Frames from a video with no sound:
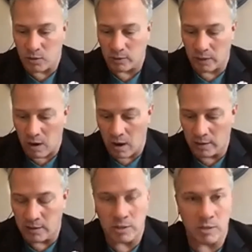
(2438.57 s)
early on
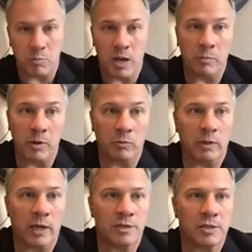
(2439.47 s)
just to be able to build
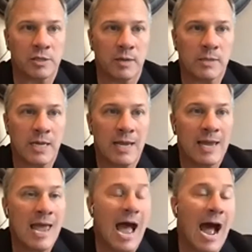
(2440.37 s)
relationships.
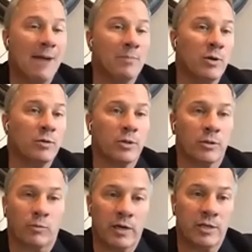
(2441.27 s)
I'm new to the
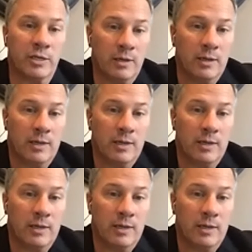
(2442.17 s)
region.